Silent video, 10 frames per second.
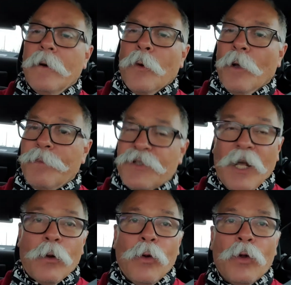Well,
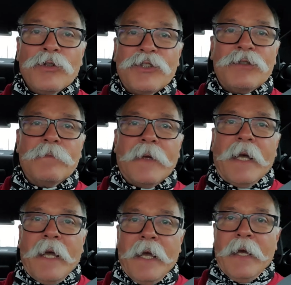saludos
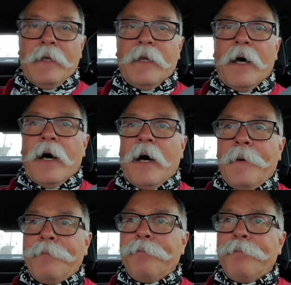and uh,